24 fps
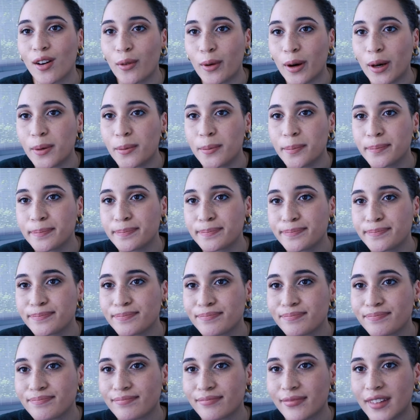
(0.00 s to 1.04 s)
Well,
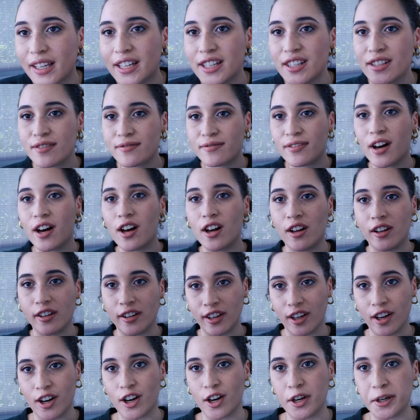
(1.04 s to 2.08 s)
it's fall,
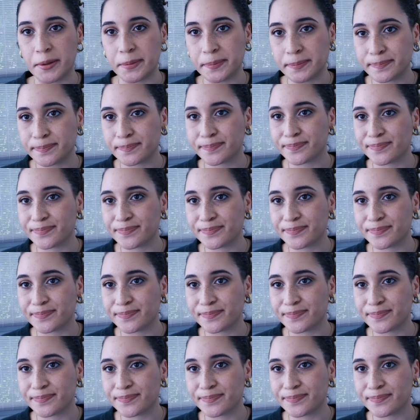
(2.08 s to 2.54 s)
y'all.